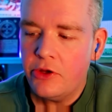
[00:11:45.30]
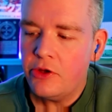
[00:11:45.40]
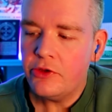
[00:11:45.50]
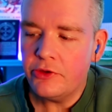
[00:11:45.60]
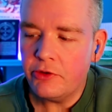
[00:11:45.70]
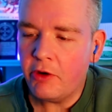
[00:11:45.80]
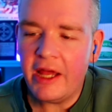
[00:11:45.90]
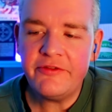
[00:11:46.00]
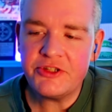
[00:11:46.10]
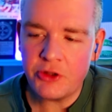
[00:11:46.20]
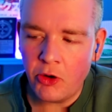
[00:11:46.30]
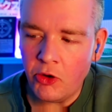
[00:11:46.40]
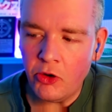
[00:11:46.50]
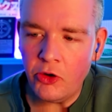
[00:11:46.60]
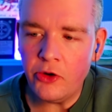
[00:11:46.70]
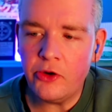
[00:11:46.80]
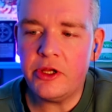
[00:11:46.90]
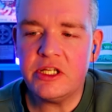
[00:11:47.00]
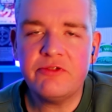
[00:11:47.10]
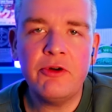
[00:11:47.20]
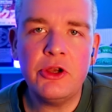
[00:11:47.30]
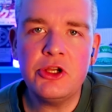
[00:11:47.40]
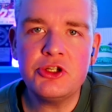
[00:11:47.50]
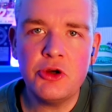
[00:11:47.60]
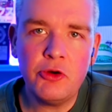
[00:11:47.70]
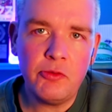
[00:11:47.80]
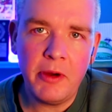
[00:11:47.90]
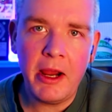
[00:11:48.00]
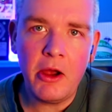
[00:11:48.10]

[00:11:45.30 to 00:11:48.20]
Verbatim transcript: life is hard. It's fun to joke around.